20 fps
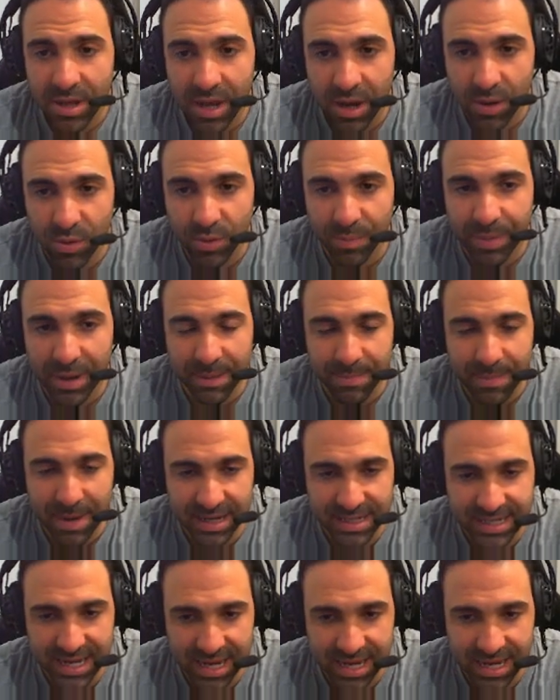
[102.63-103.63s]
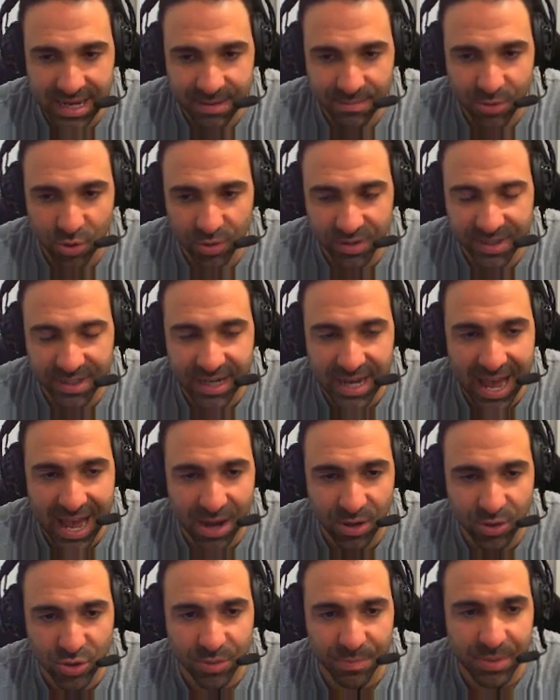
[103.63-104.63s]
I will pick my team. You'll see
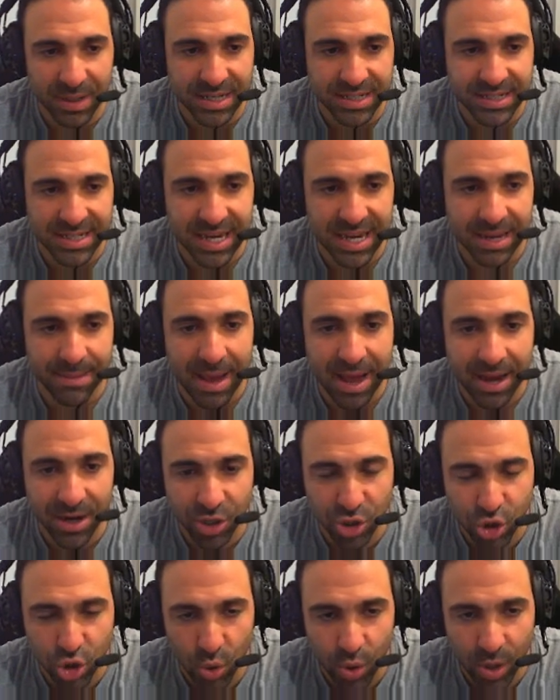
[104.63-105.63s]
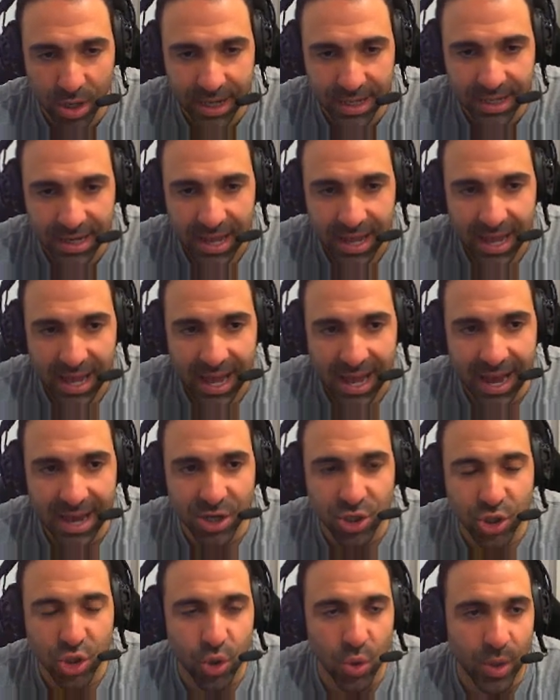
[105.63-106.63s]
how to pick a team, how to join
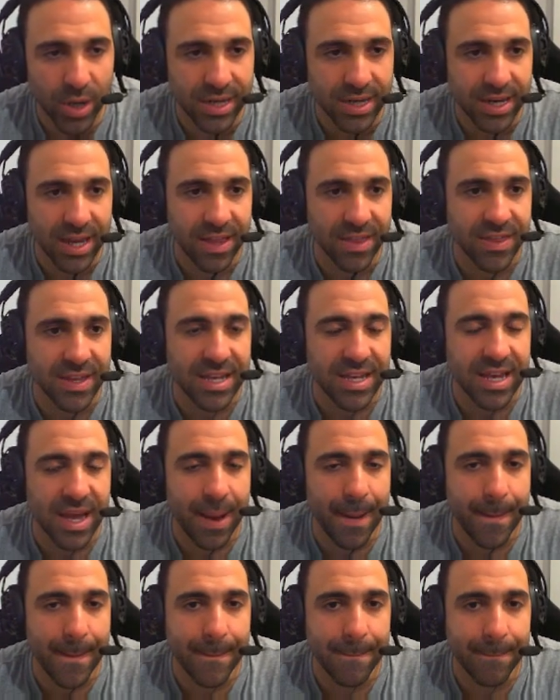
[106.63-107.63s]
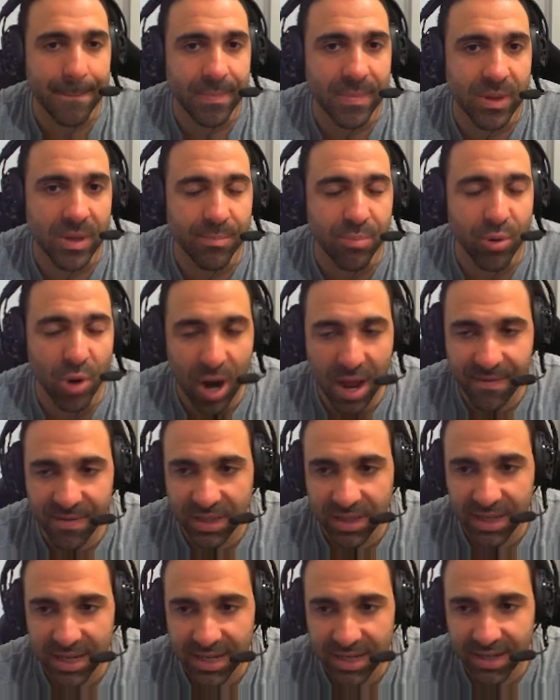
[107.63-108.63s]
the
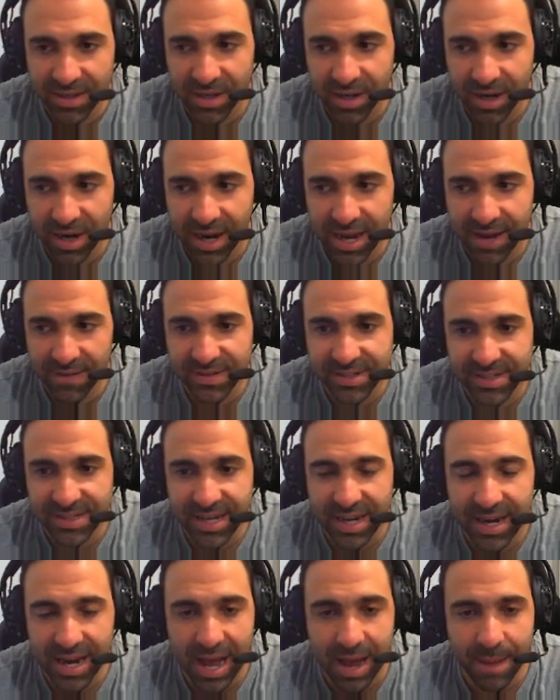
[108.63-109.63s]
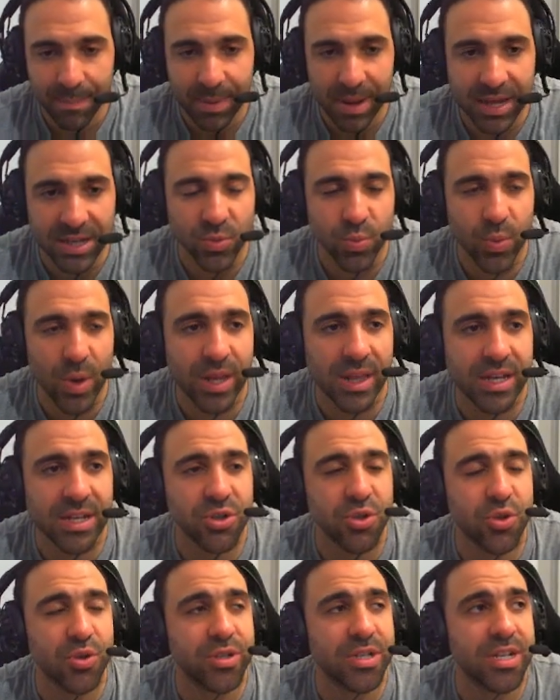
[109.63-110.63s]
private league that I have set up, as well
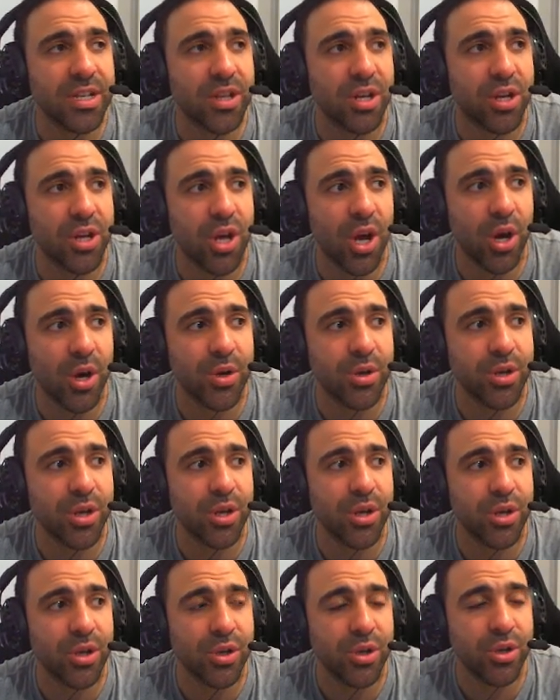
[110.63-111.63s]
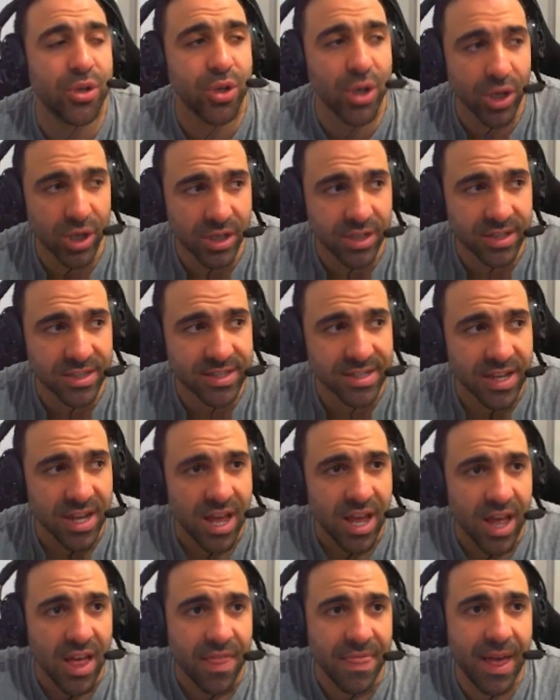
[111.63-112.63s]
as using the code NERDS.
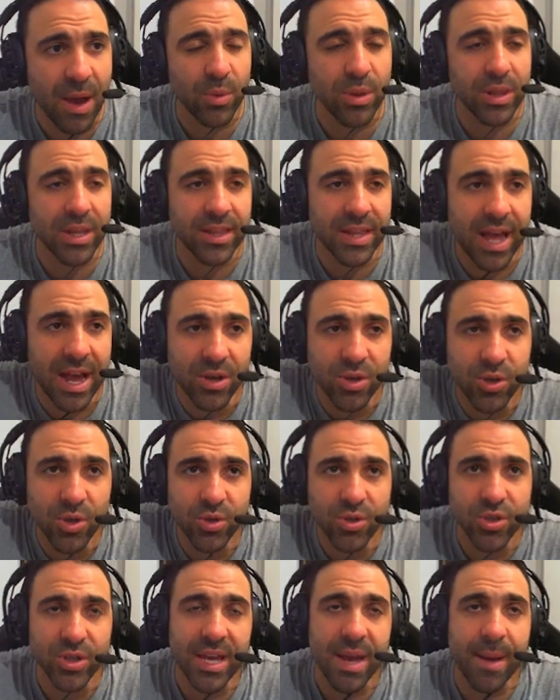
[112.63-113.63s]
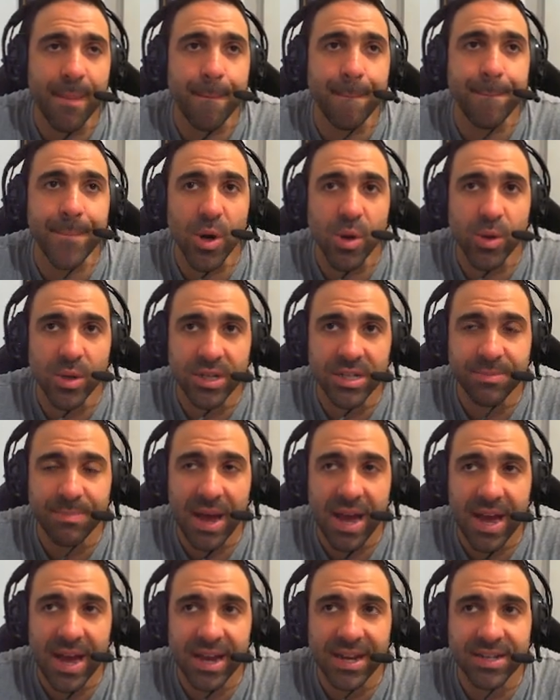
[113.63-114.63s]
That will allow you to get bonus
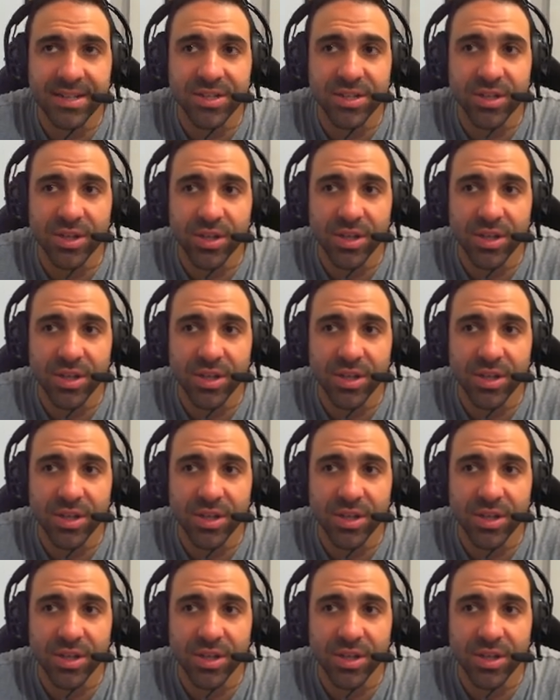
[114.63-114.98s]
packs.